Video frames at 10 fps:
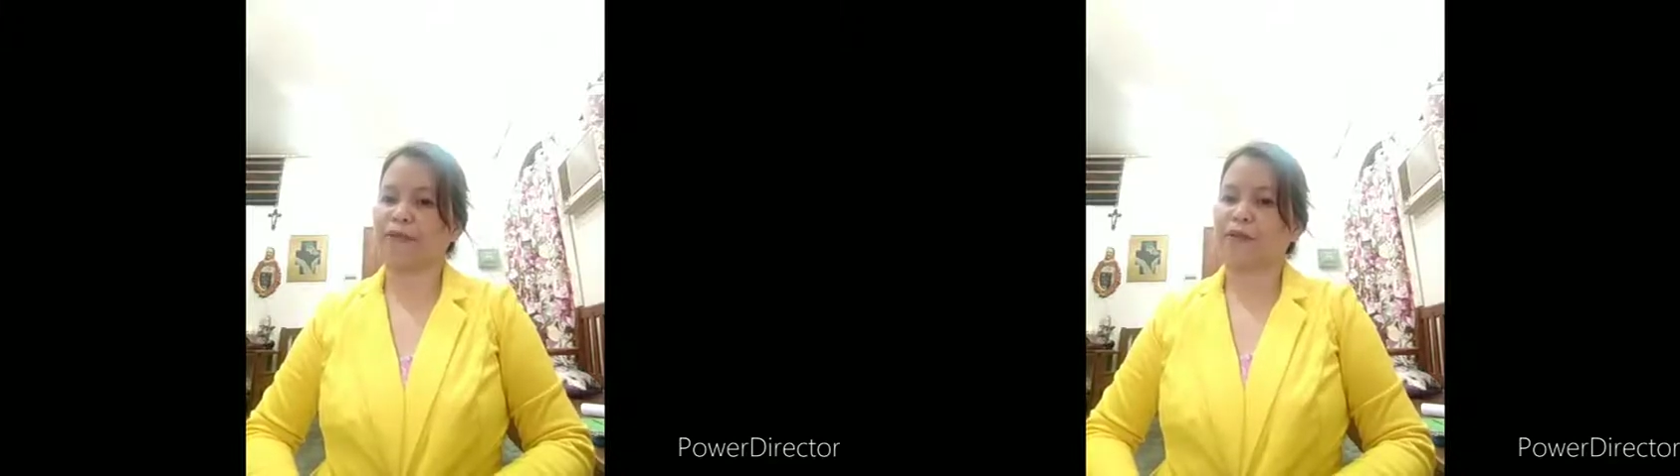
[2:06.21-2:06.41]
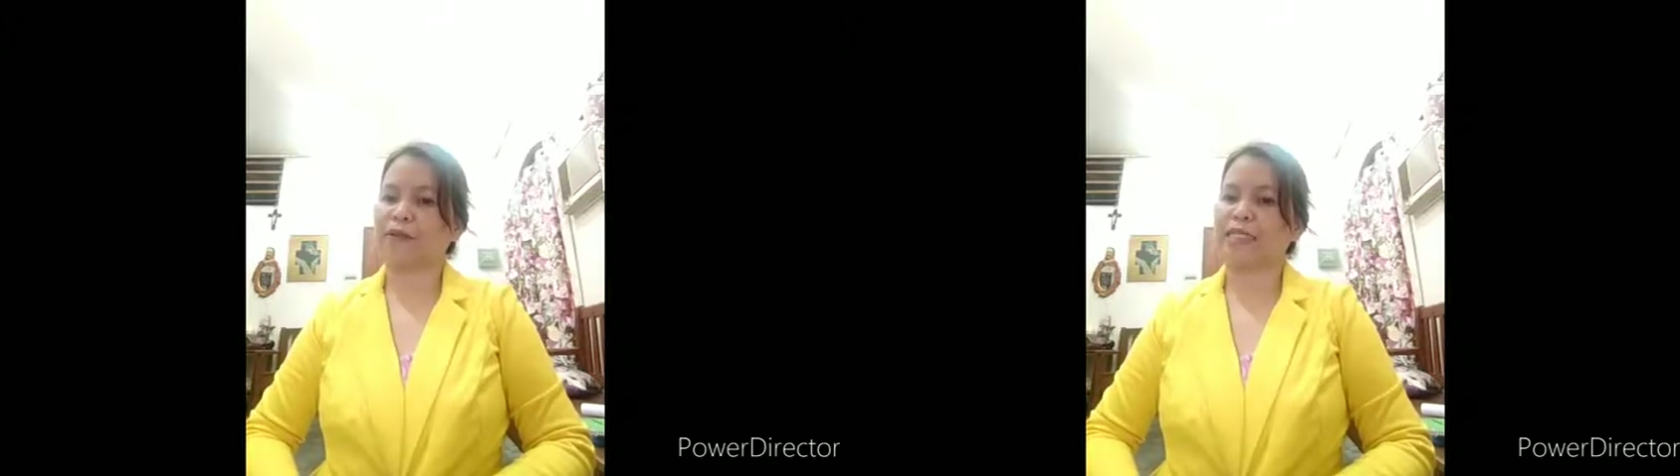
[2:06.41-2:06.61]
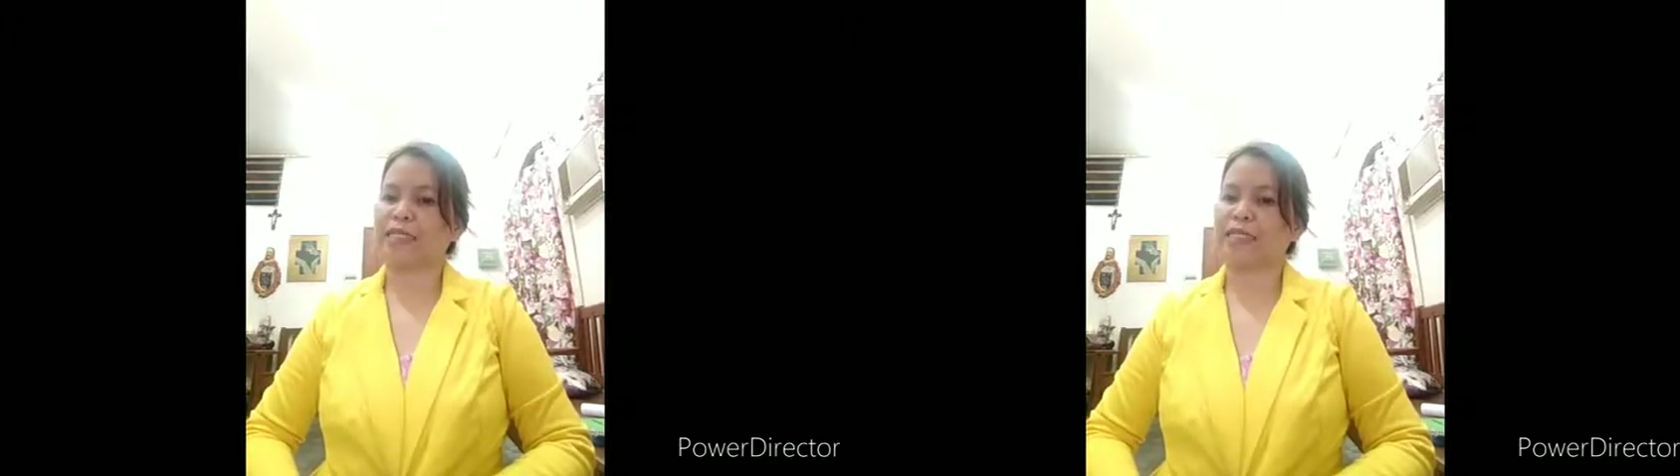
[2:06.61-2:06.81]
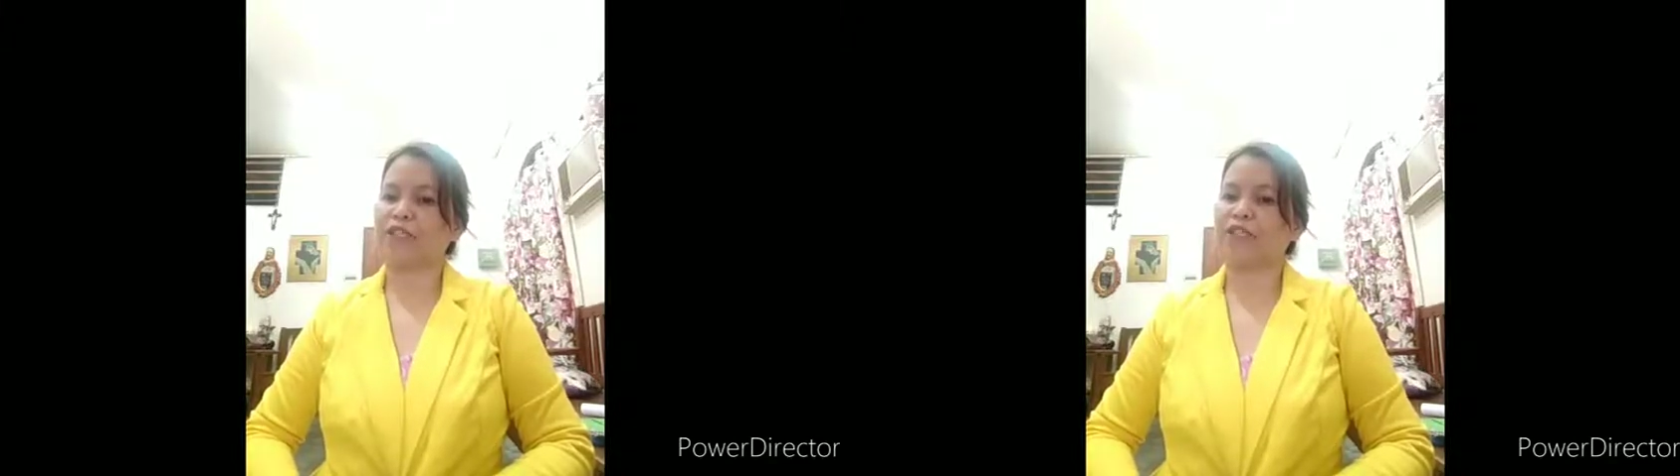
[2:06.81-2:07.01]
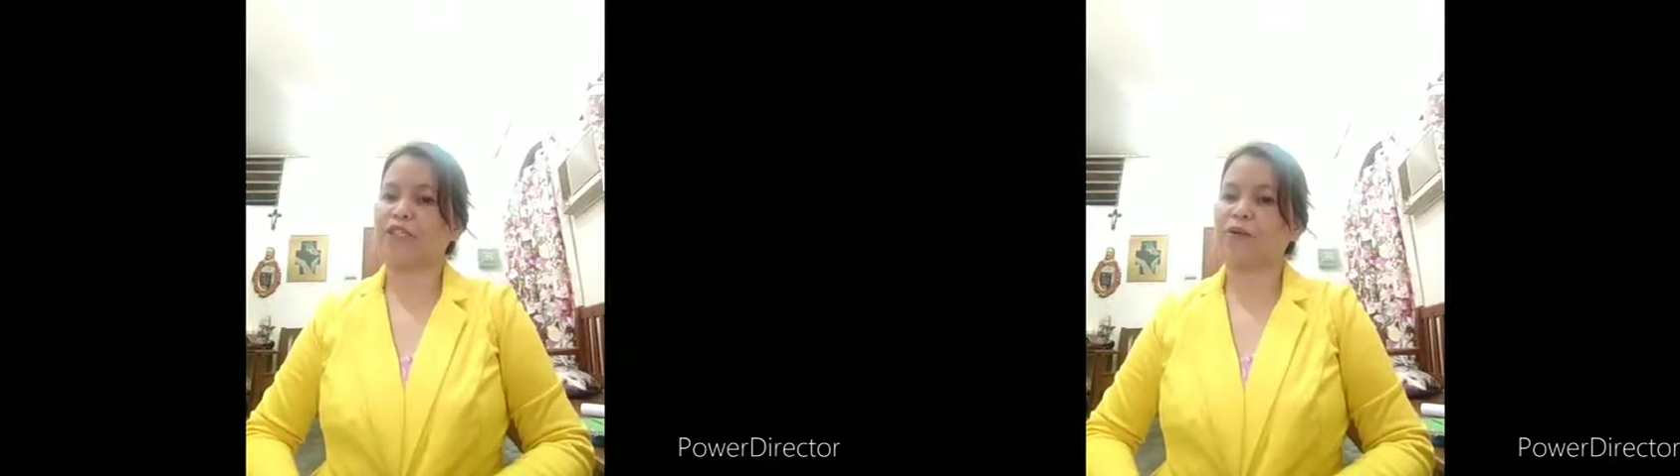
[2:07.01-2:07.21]
through
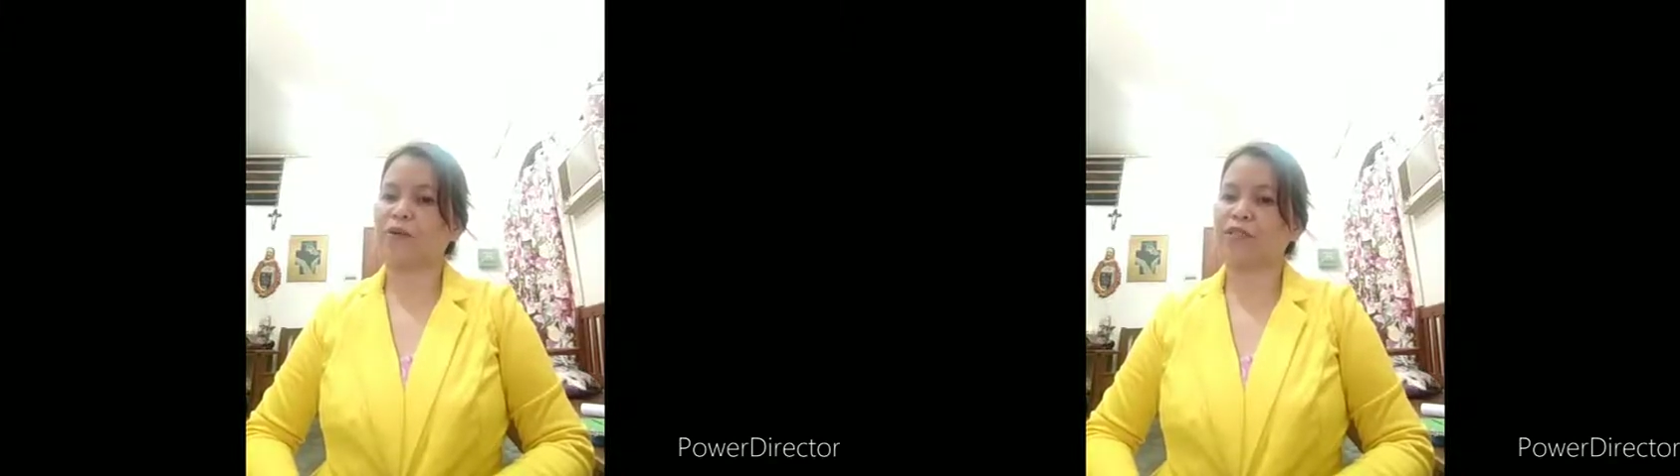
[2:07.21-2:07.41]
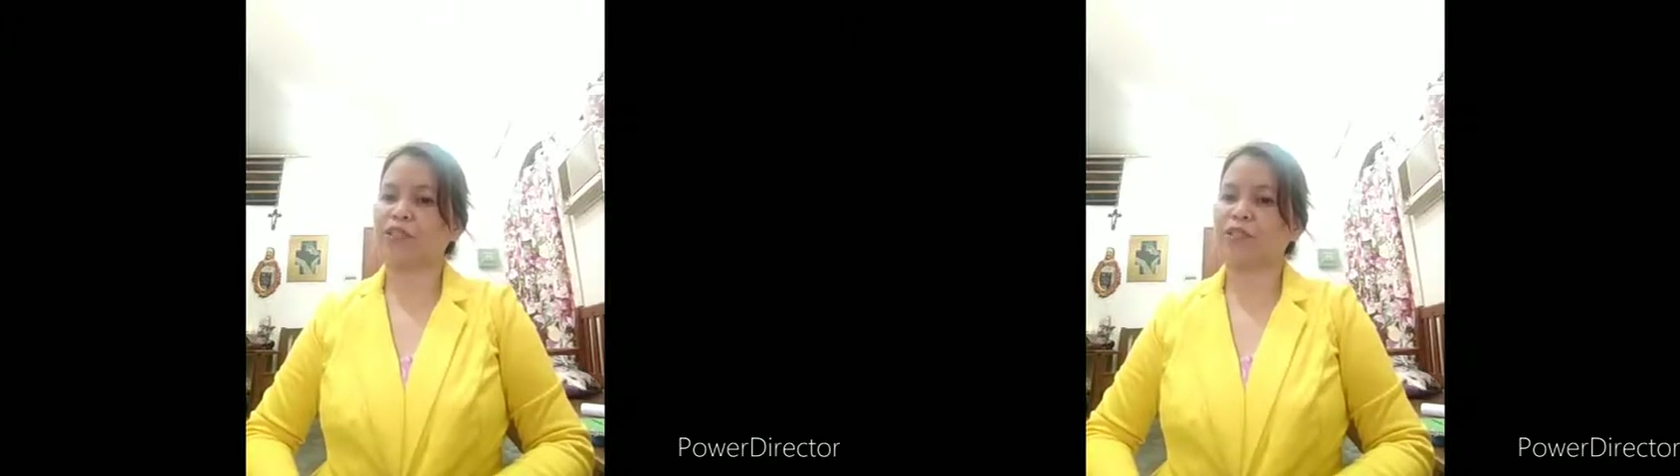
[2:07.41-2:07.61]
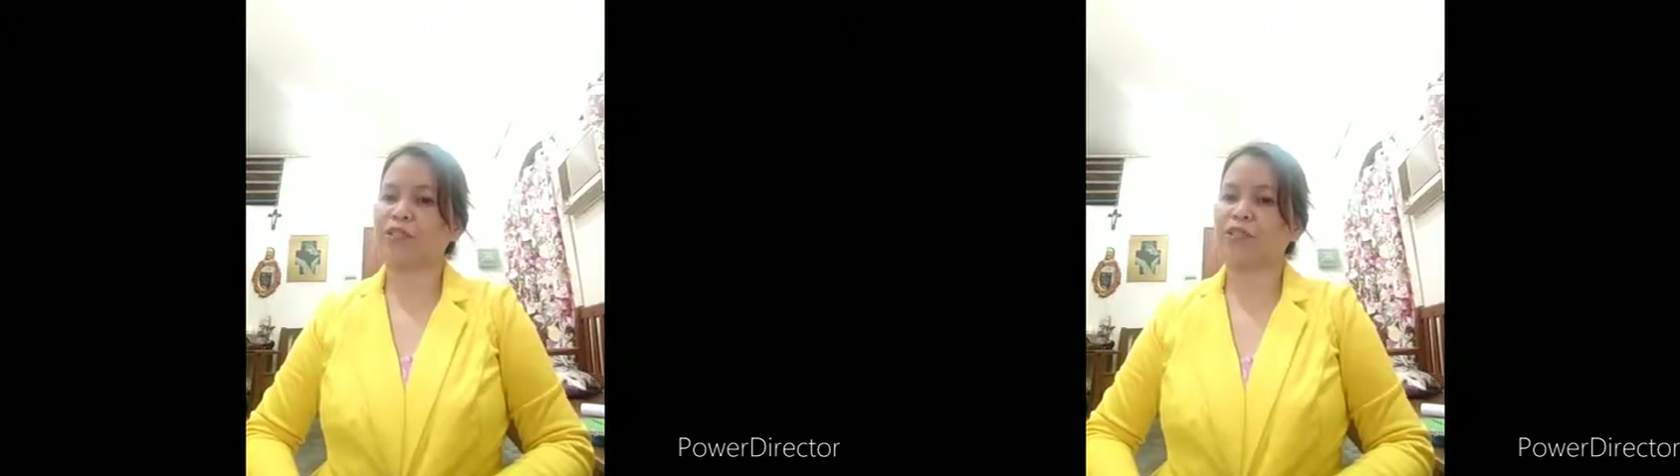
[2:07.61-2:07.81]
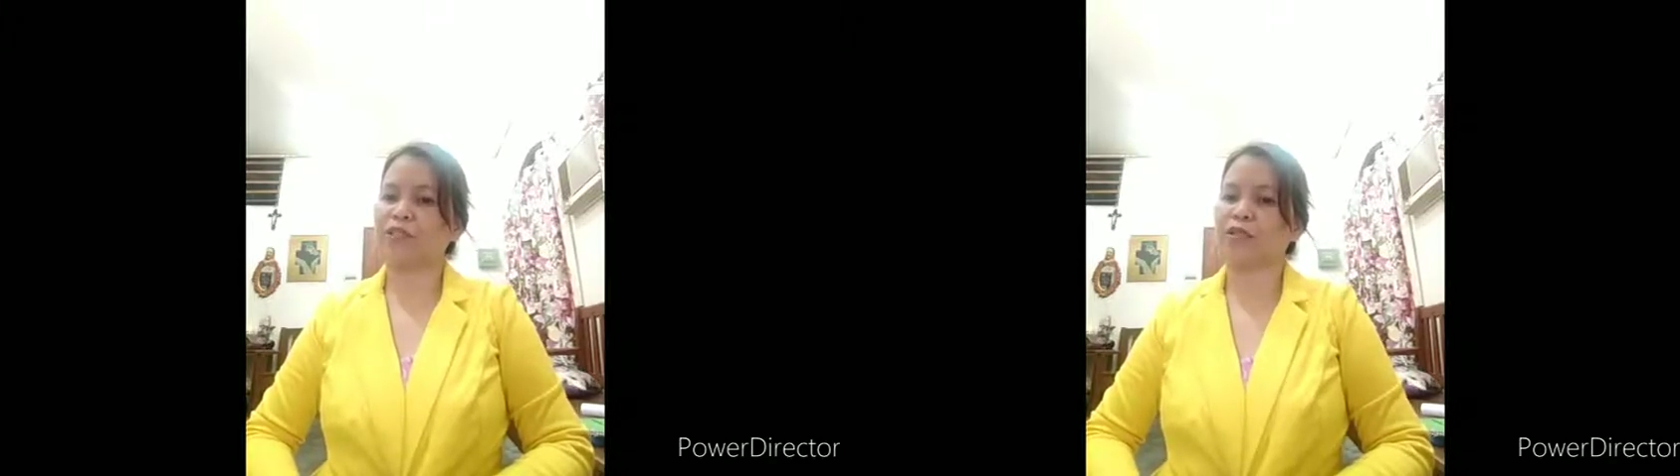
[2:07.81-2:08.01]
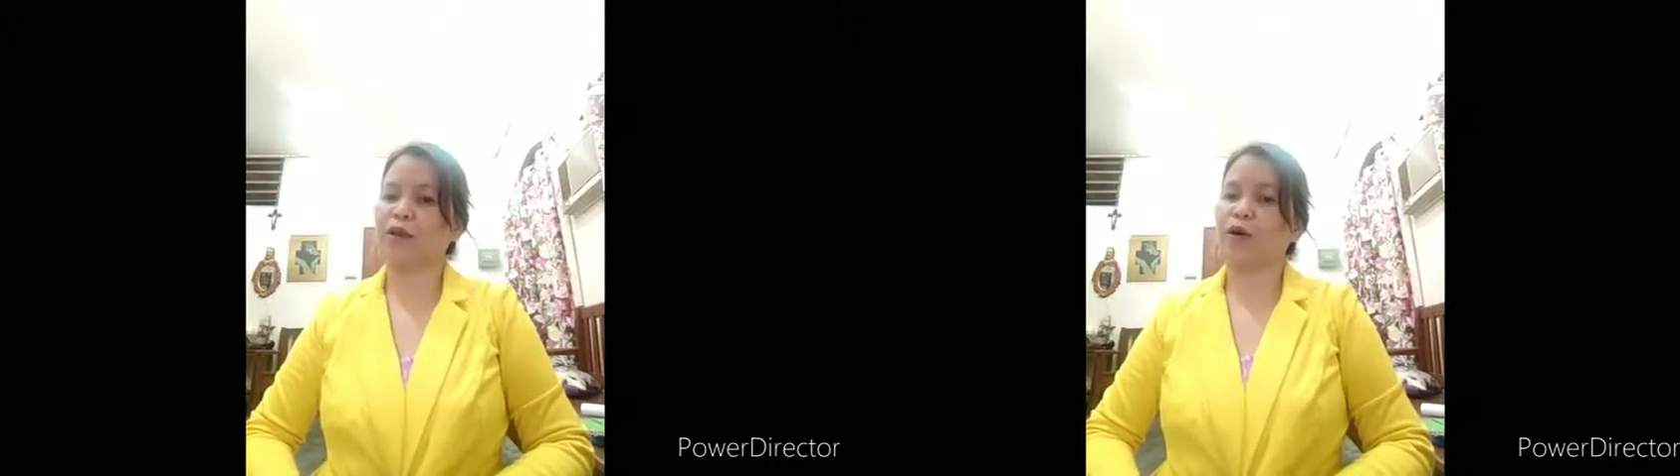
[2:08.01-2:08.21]
essential
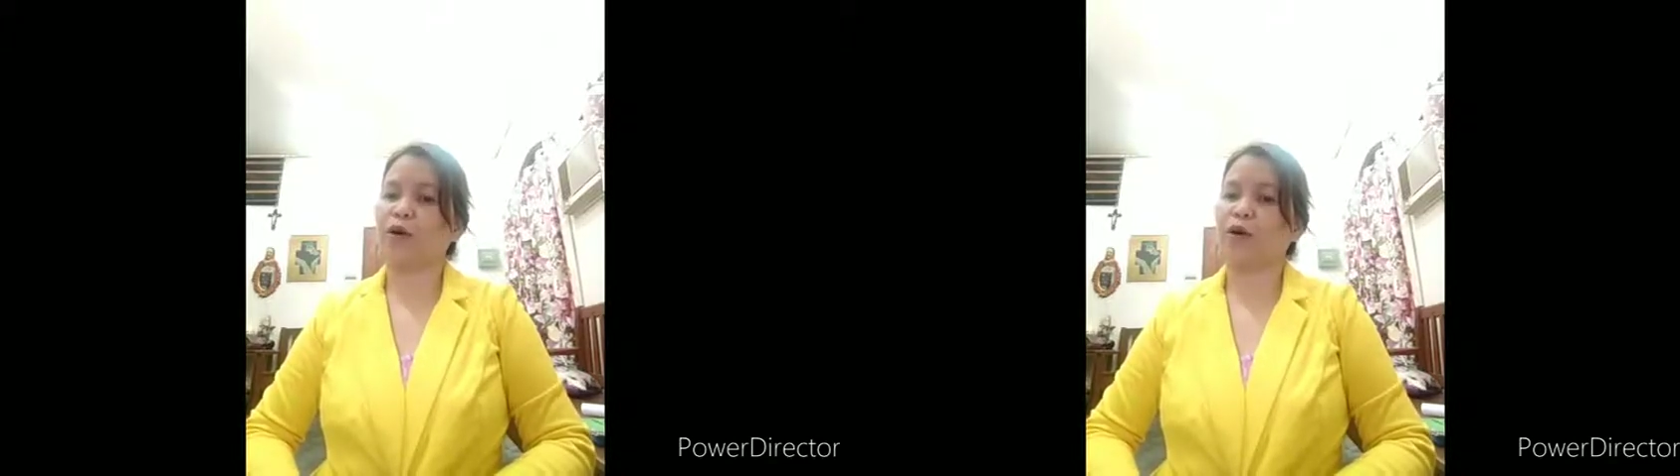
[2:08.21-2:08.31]
questions,